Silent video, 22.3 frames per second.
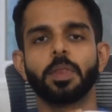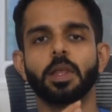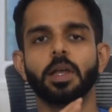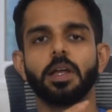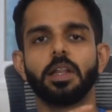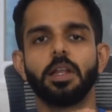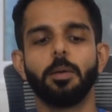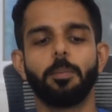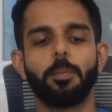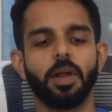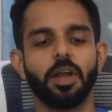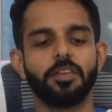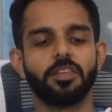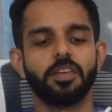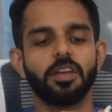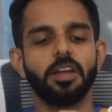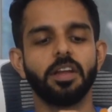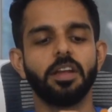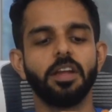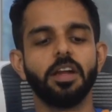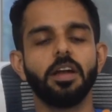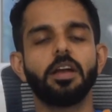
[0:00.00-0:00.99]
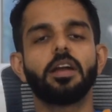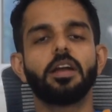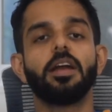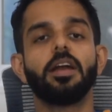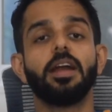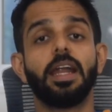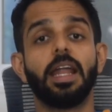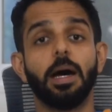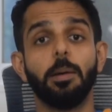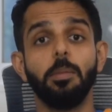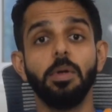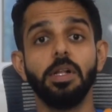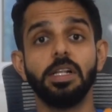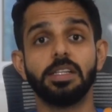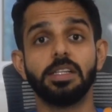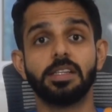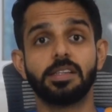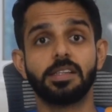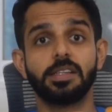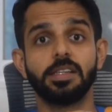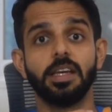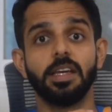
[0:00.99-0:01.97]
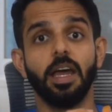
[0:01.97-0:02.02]
the pressure in it
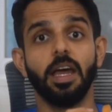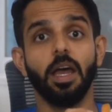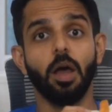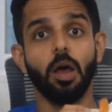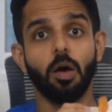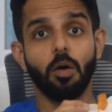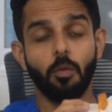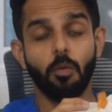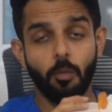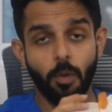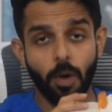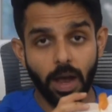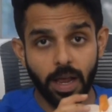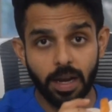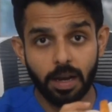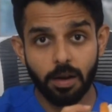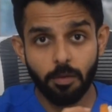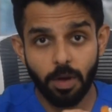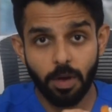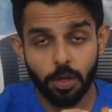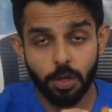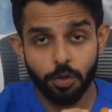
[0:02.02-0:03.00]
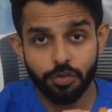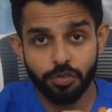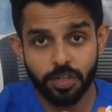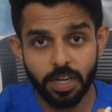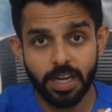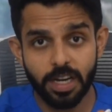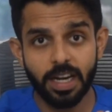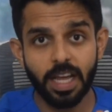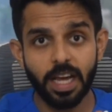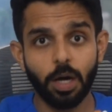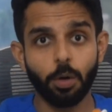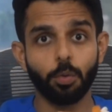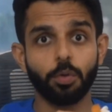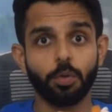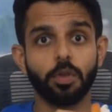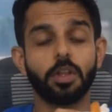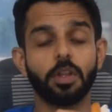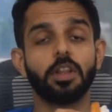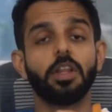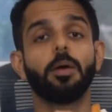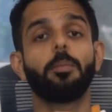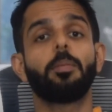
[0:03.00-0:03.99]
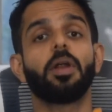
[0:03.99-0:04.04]
doubles. When you sit
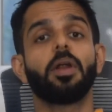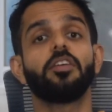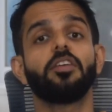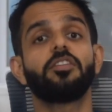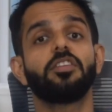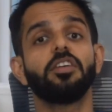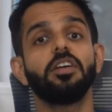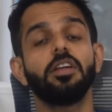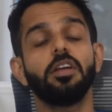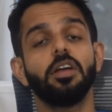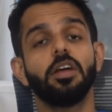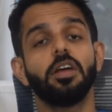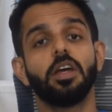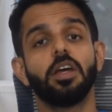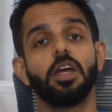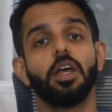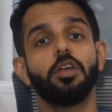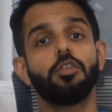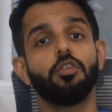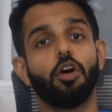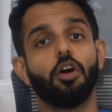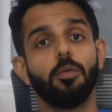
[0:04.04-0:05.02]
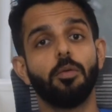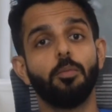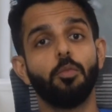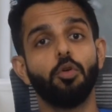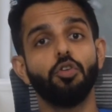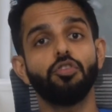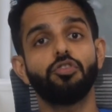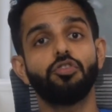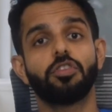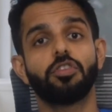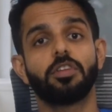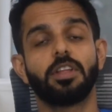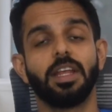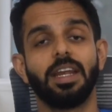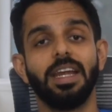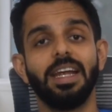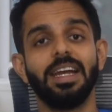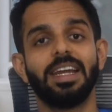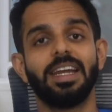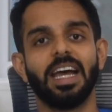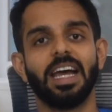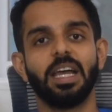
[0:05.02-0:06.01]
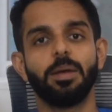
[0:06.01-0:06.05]
down, the pressure is almost
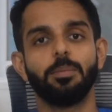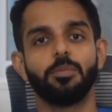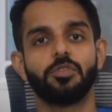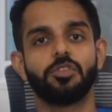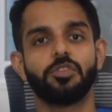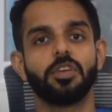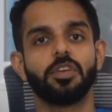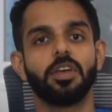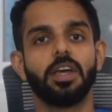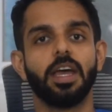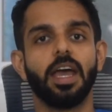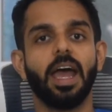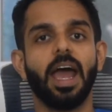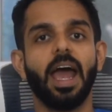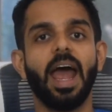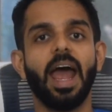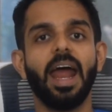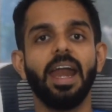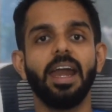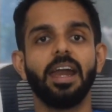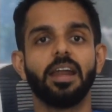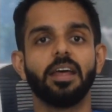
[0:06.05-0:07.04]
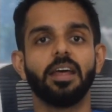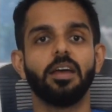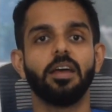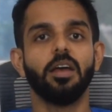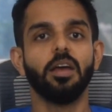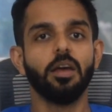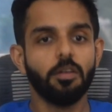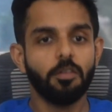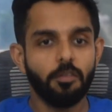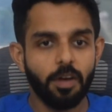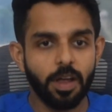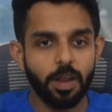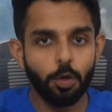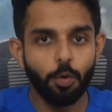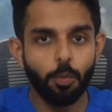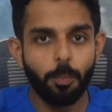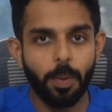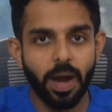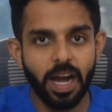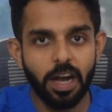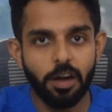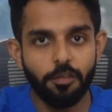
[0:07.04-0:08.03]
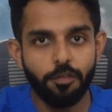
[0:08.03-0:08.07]
3 times, and when you
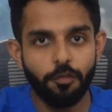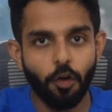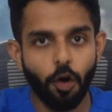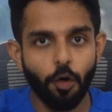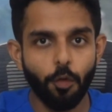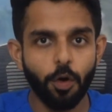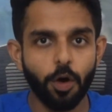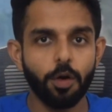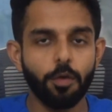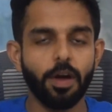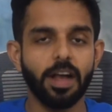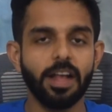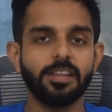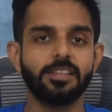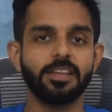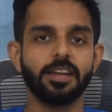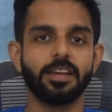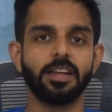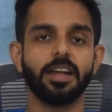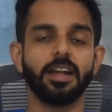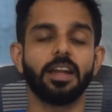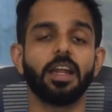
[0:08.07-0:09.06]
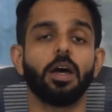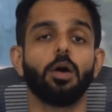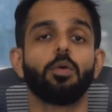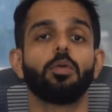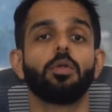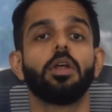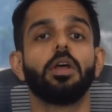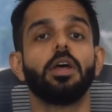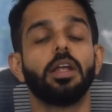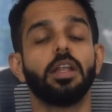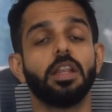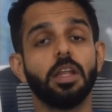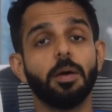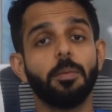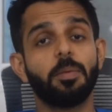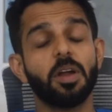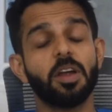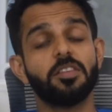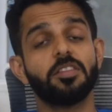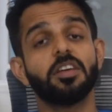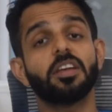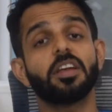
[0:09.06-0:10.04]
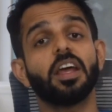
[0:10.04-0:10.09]
bend forward while sitting down, the
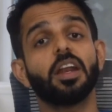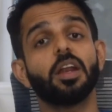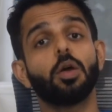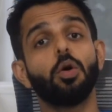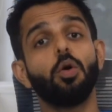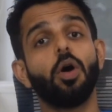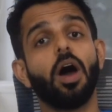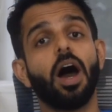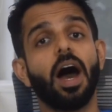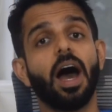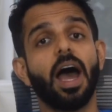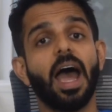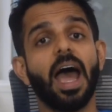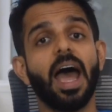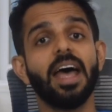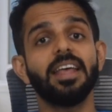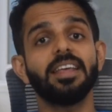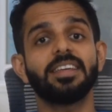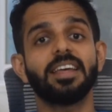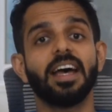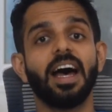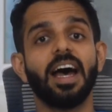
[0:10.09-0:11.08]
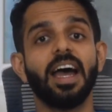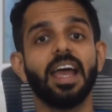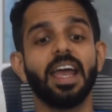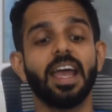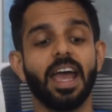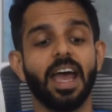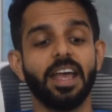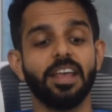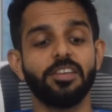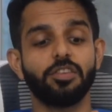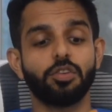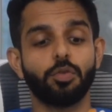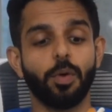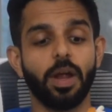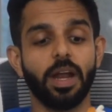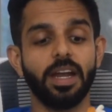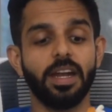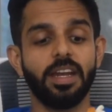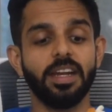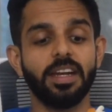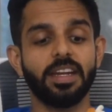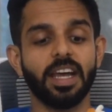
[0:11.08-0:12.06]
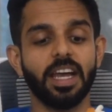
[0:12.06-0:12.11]
pressure can go as high as
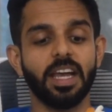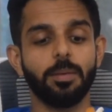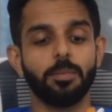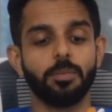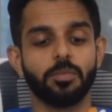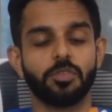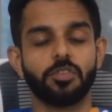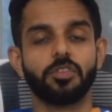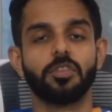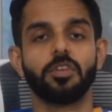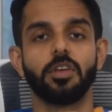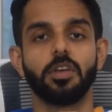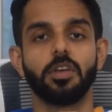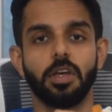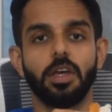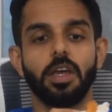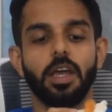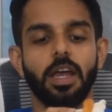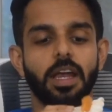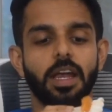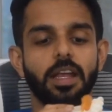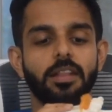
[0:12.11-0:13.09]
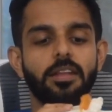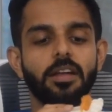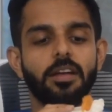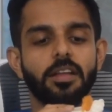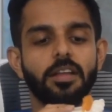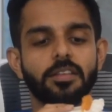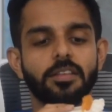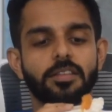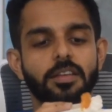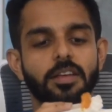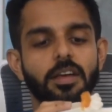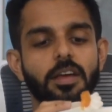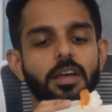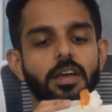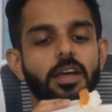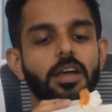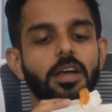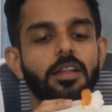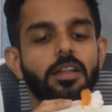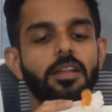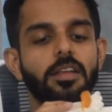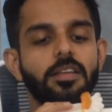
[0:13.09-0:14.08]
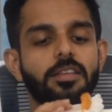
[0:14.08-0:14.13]
20 times in the disc.
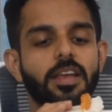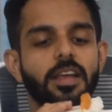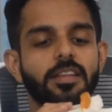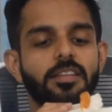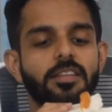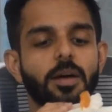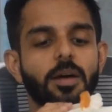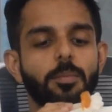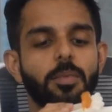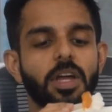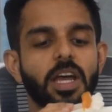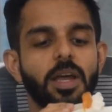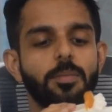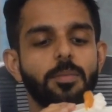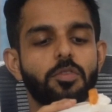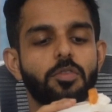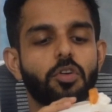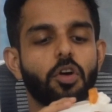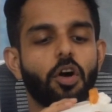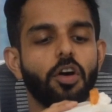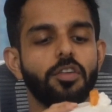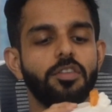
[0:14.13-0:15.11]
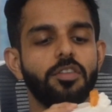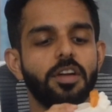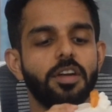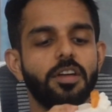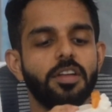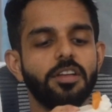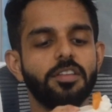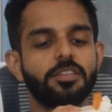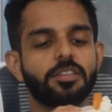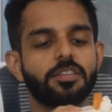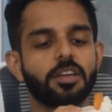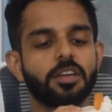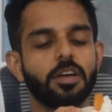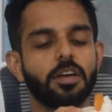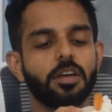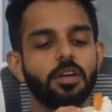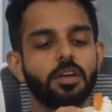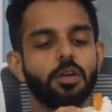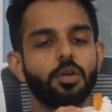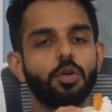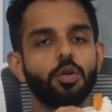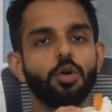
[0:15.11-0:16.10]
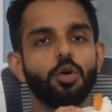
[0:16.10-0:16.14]
This can sometimes cause the disc
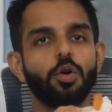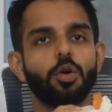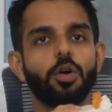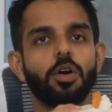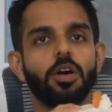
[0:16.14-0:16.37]
to